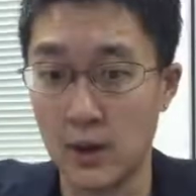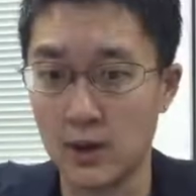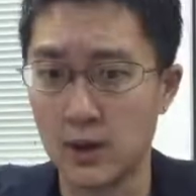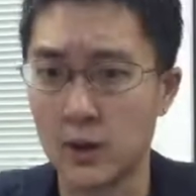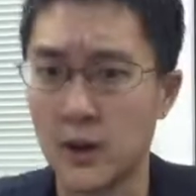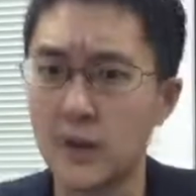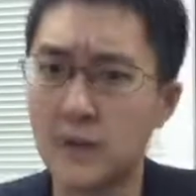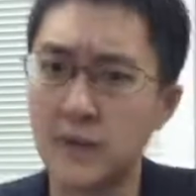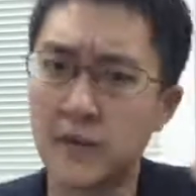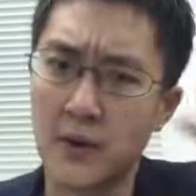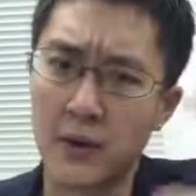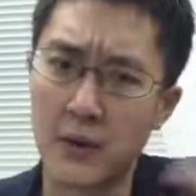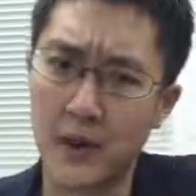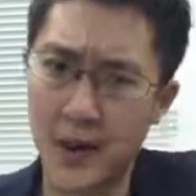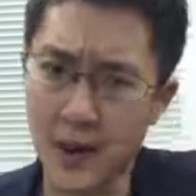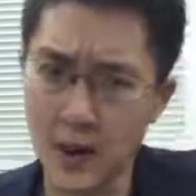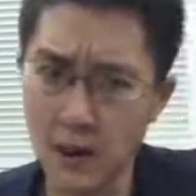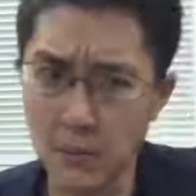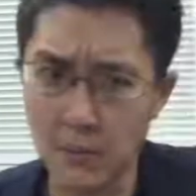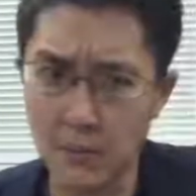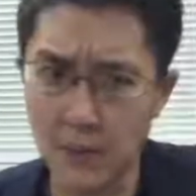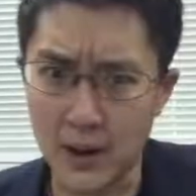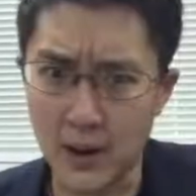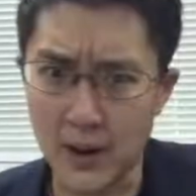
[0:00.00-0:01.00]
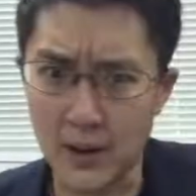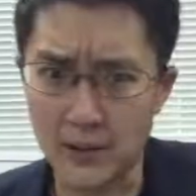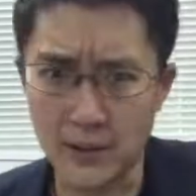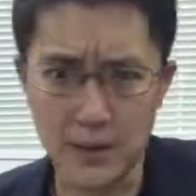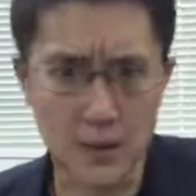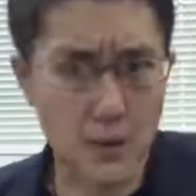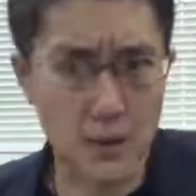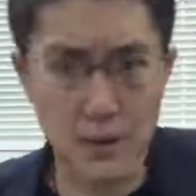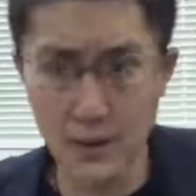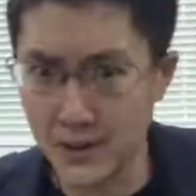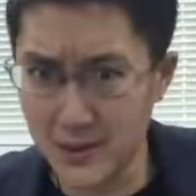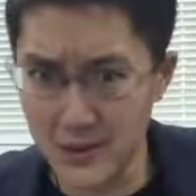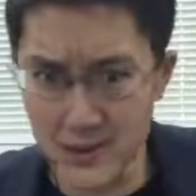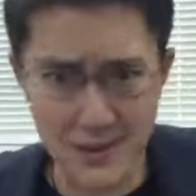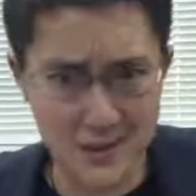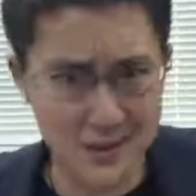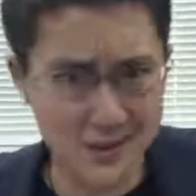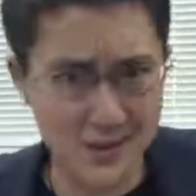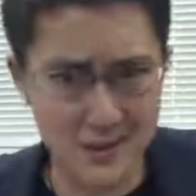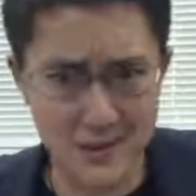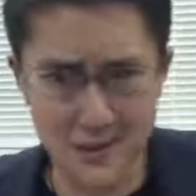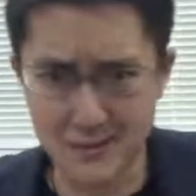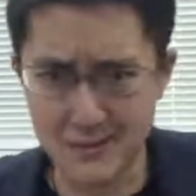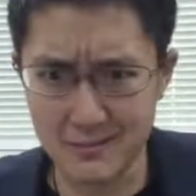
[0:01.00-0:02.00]
Now, if they're outbound, the quality is
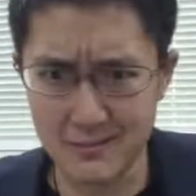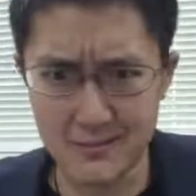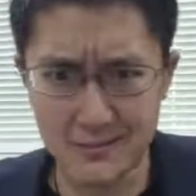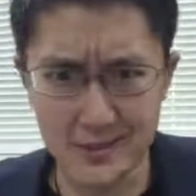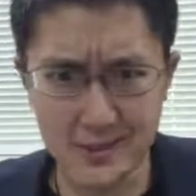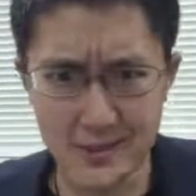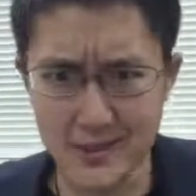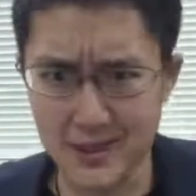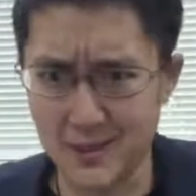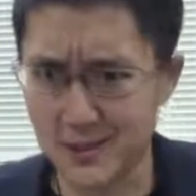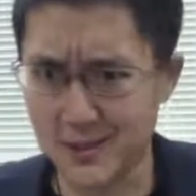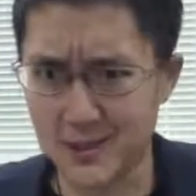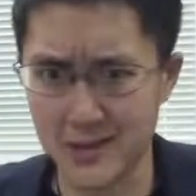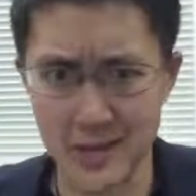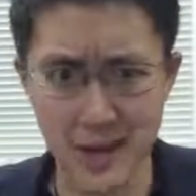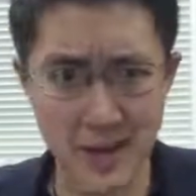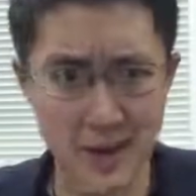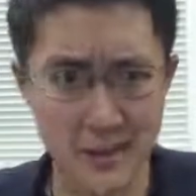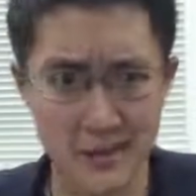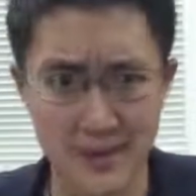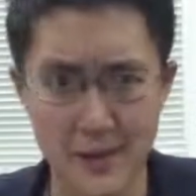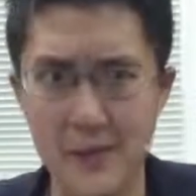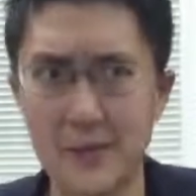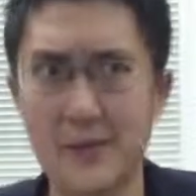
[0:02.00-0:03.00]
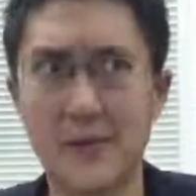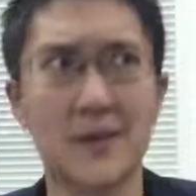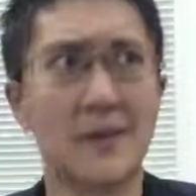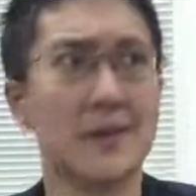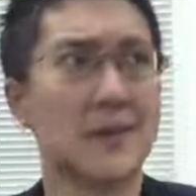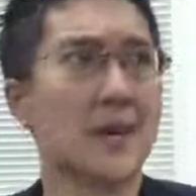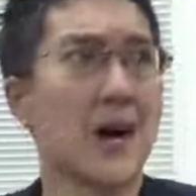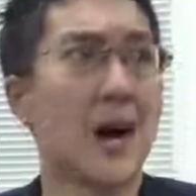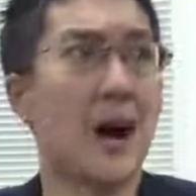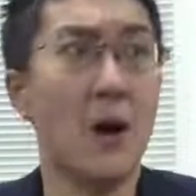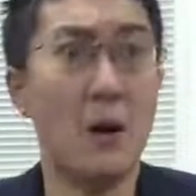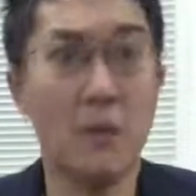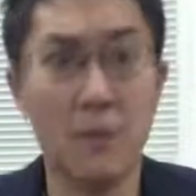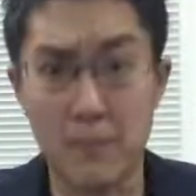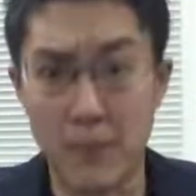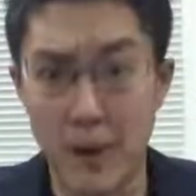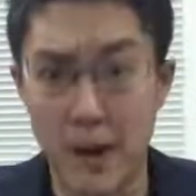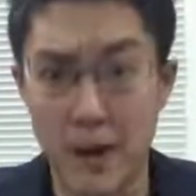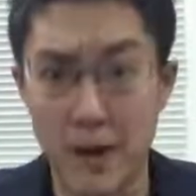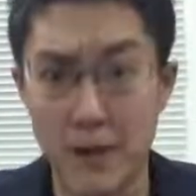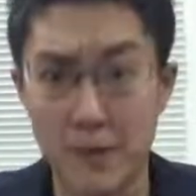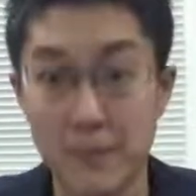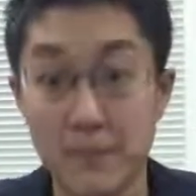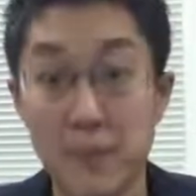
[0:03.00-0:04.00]
not the same. If it's
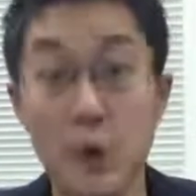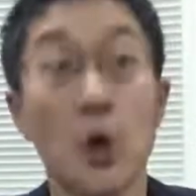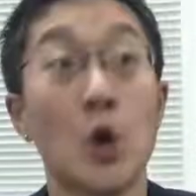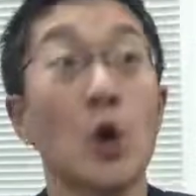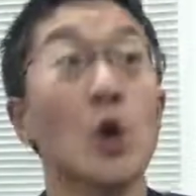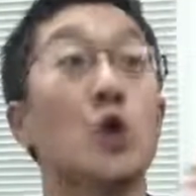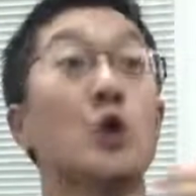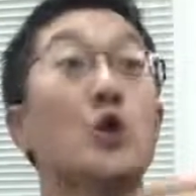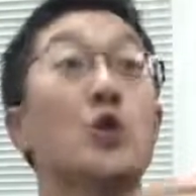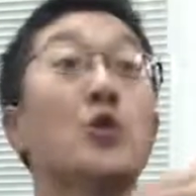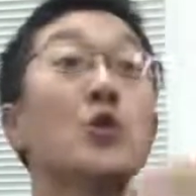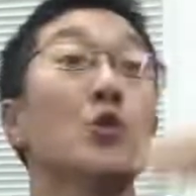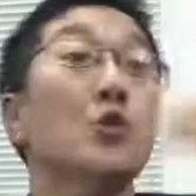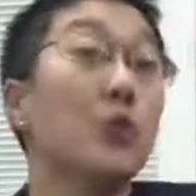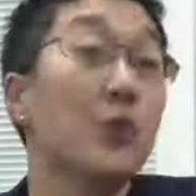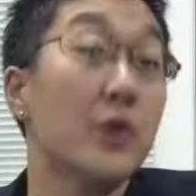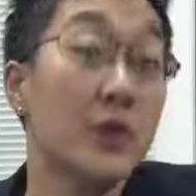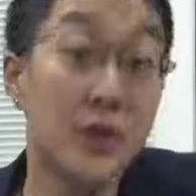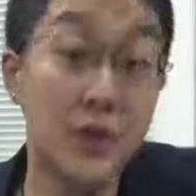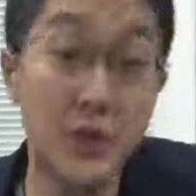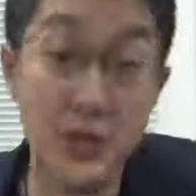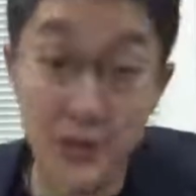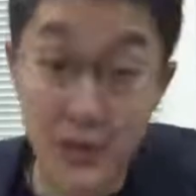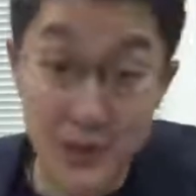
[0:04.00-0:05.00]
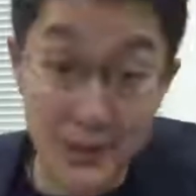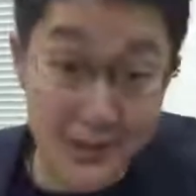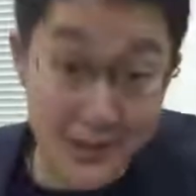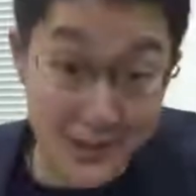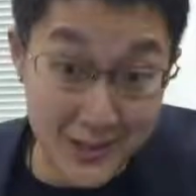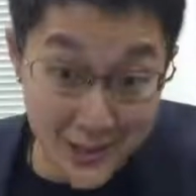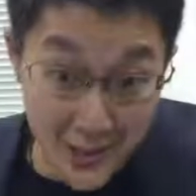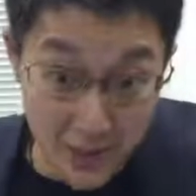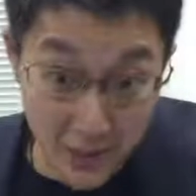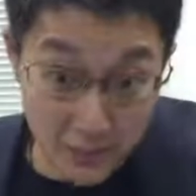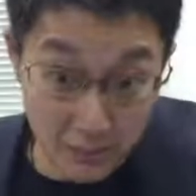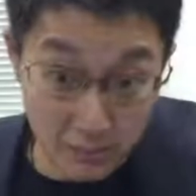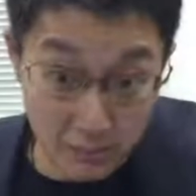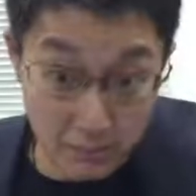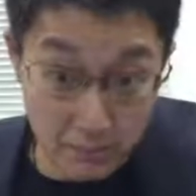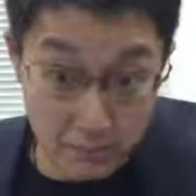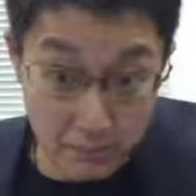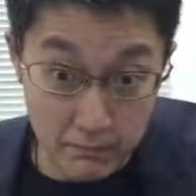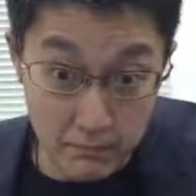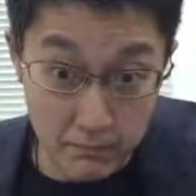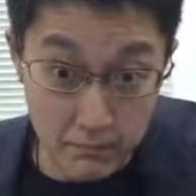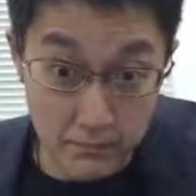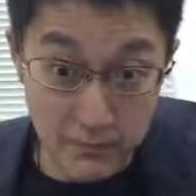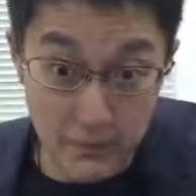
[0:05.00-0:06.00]
outbound, you reach into them,
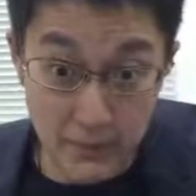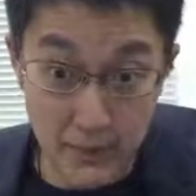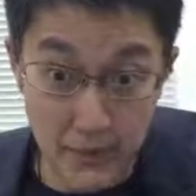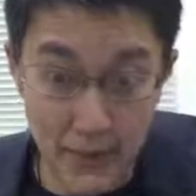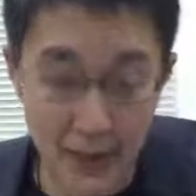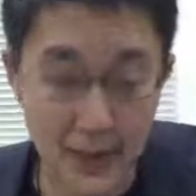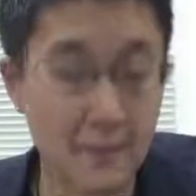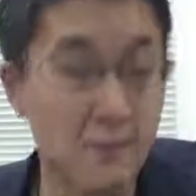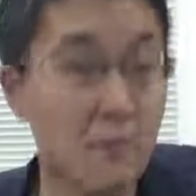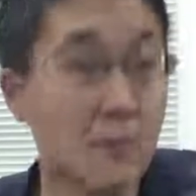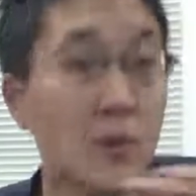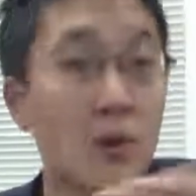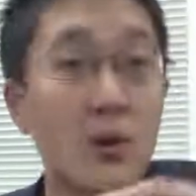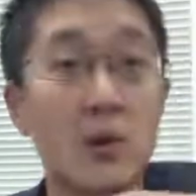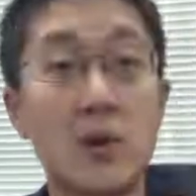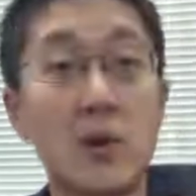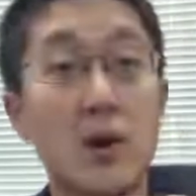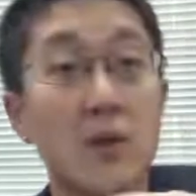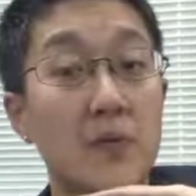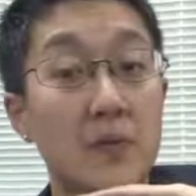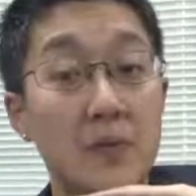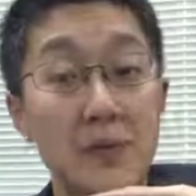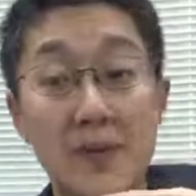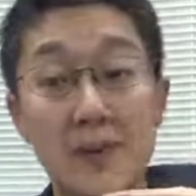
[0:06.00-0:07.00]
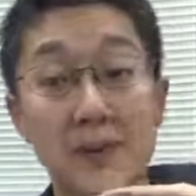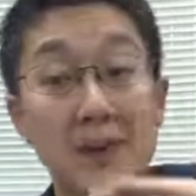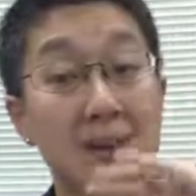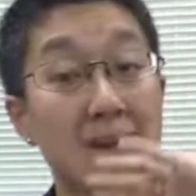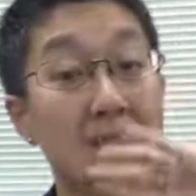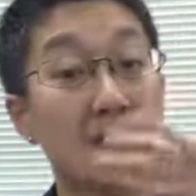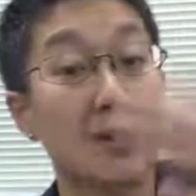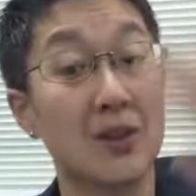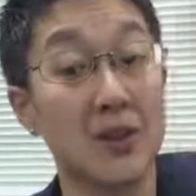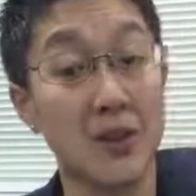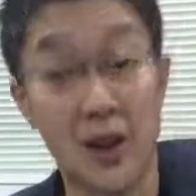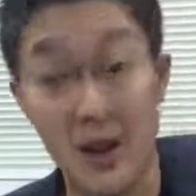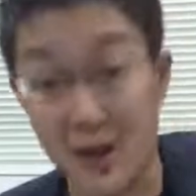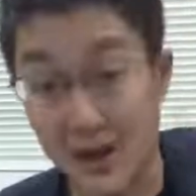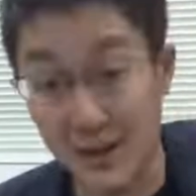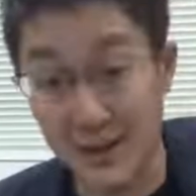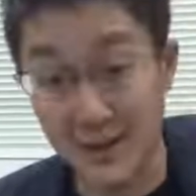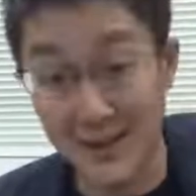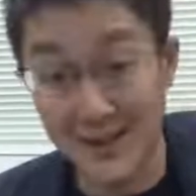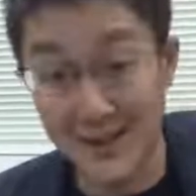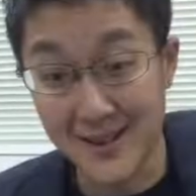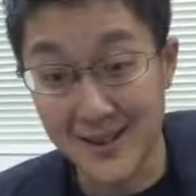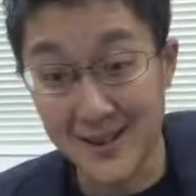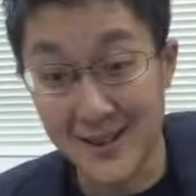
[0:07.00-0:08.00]
and more often than
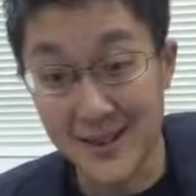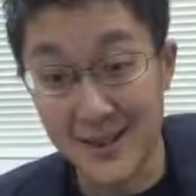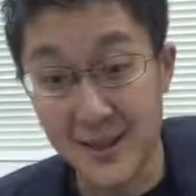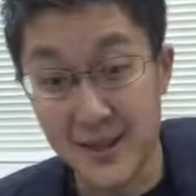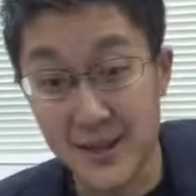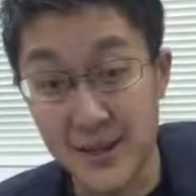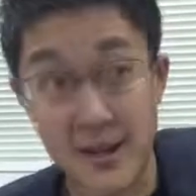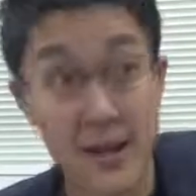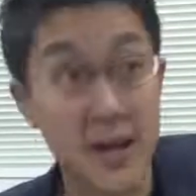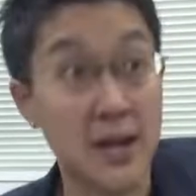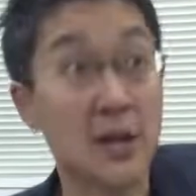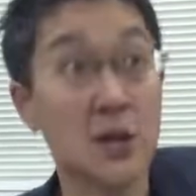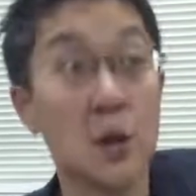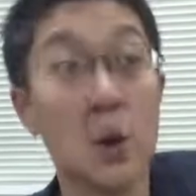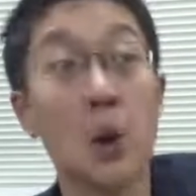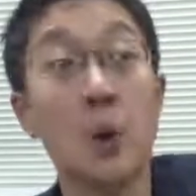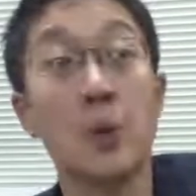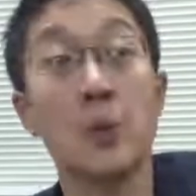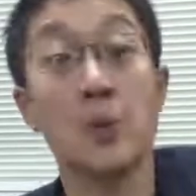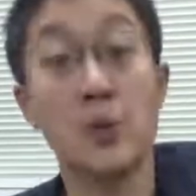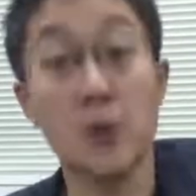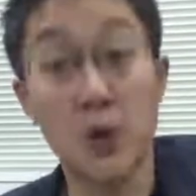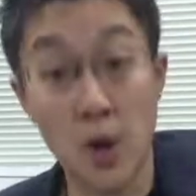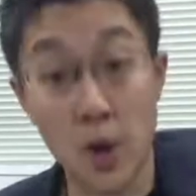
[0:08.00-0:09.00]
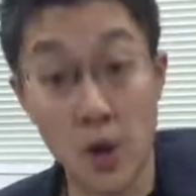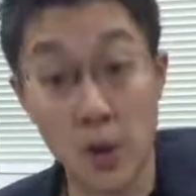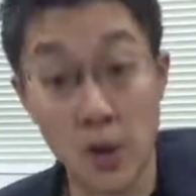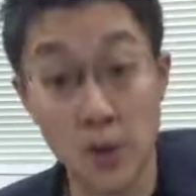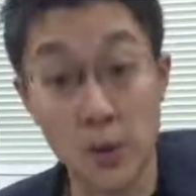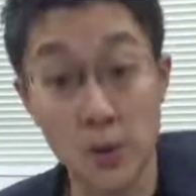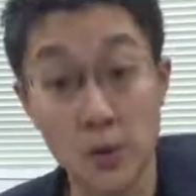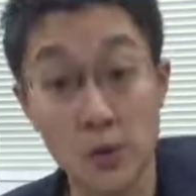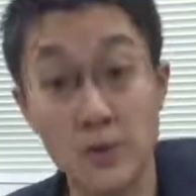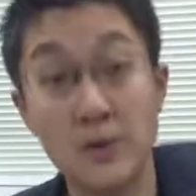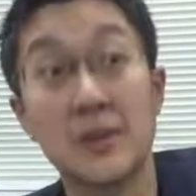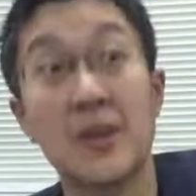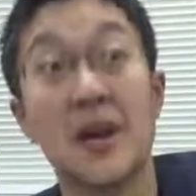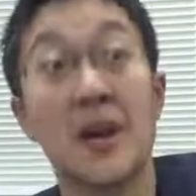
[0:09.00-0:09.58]
not, they don't know